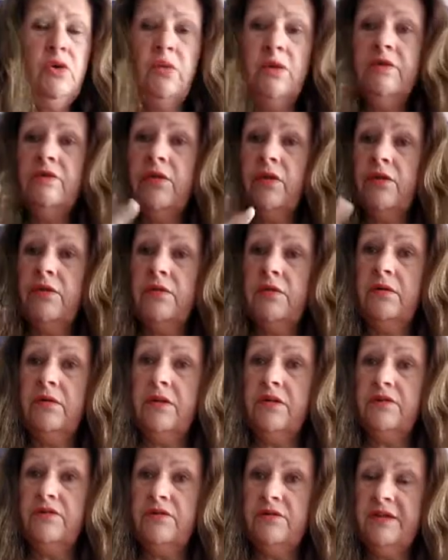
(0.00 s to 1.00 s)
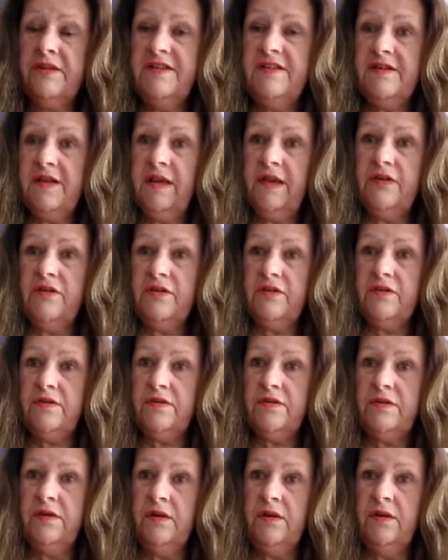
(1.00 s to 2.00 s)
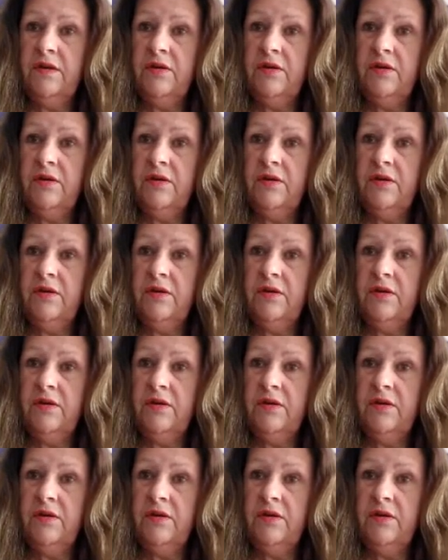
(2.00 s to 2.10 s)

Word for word: you will have got through those three stages.